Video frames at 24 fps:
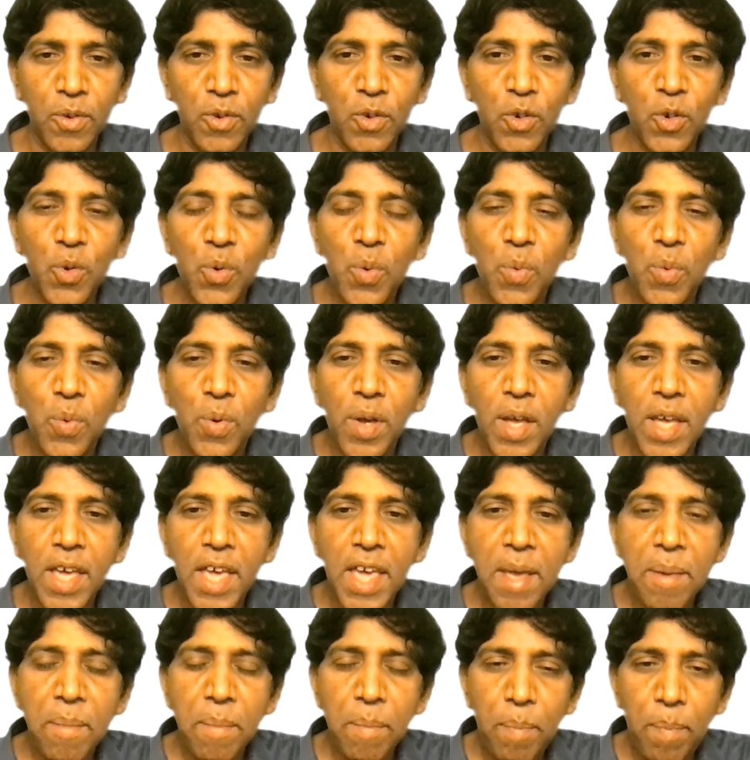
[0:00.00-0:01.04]
to
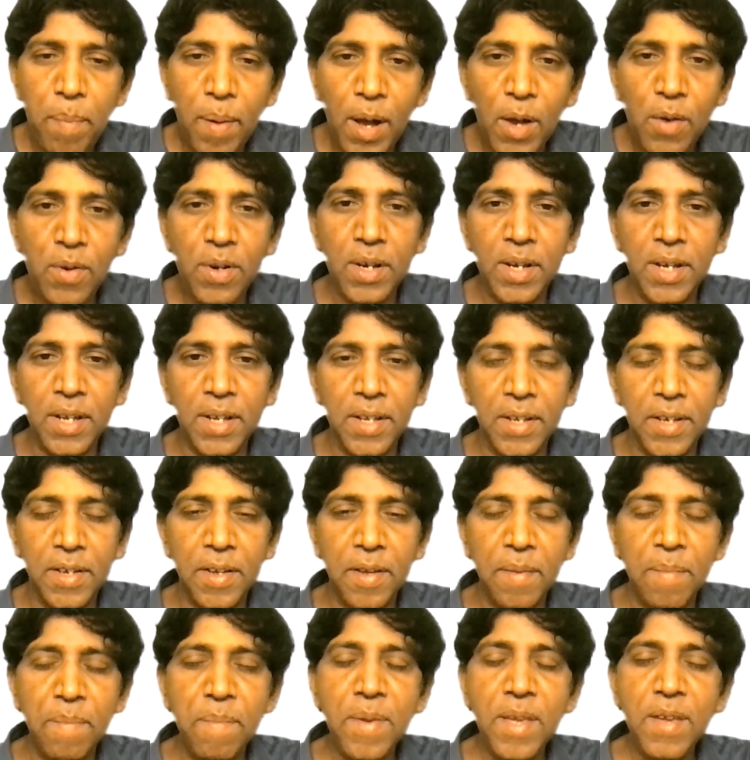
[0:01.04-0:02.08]
empower
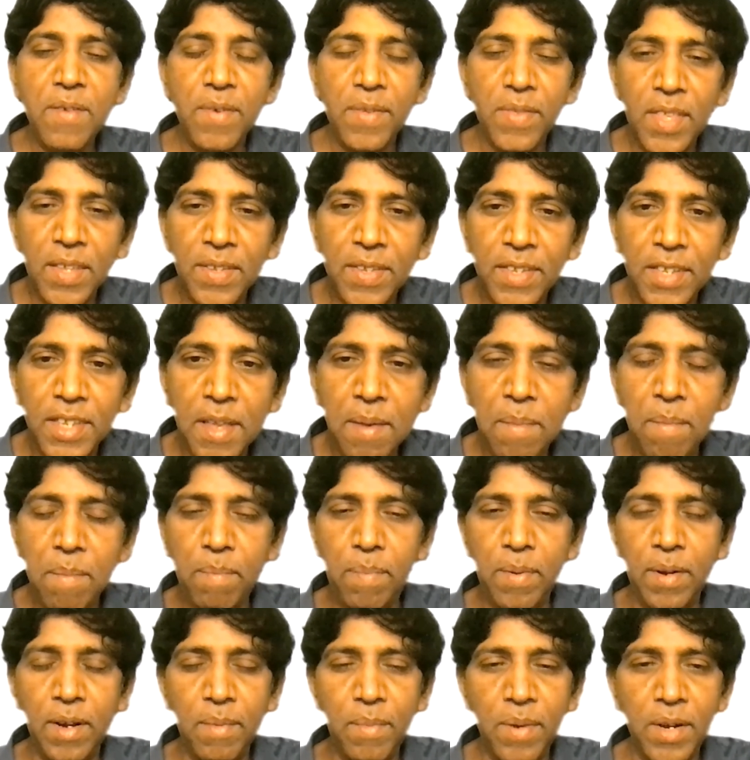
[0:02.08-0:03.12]
me with this
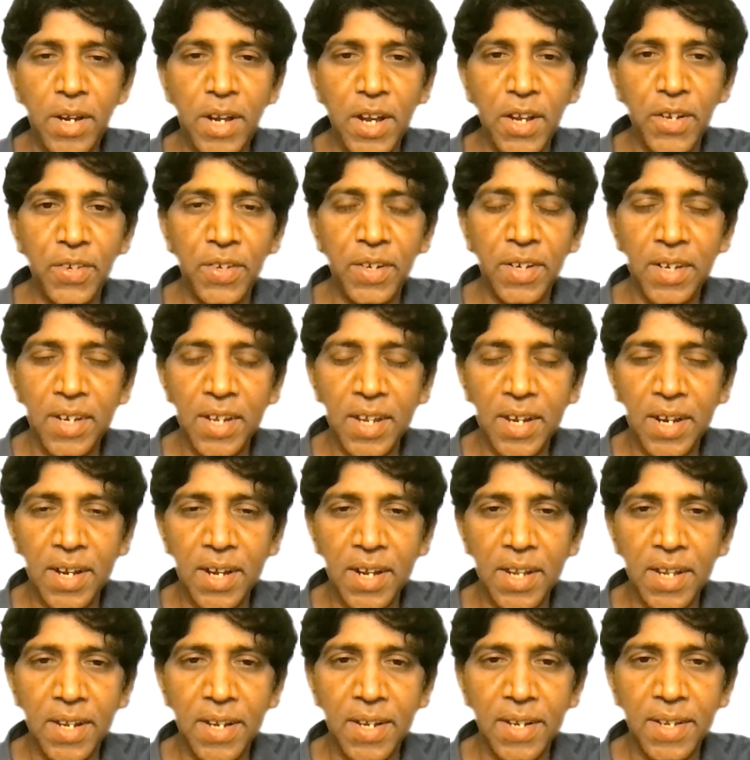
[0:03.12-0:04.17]
simple meditation
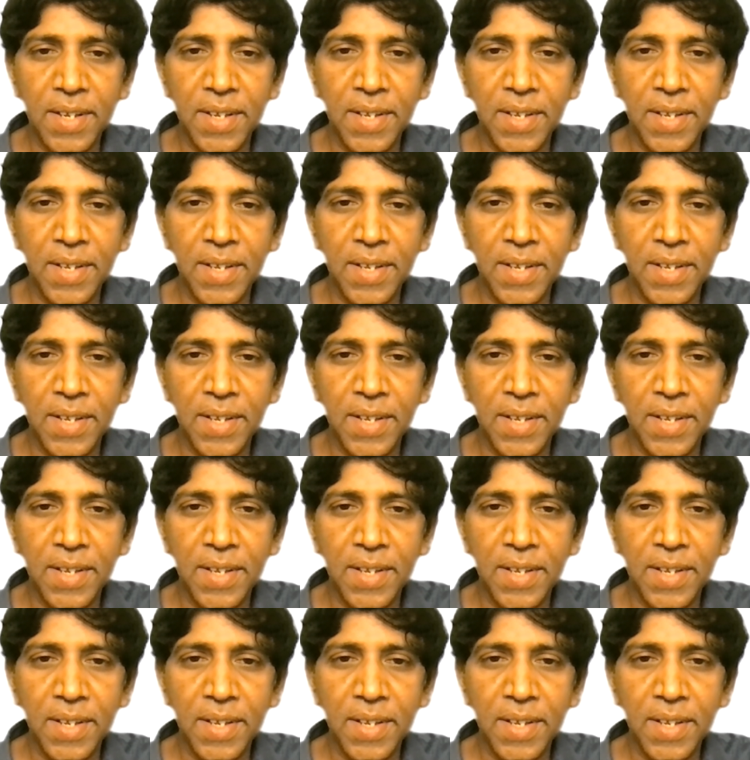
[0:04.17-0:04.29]
technique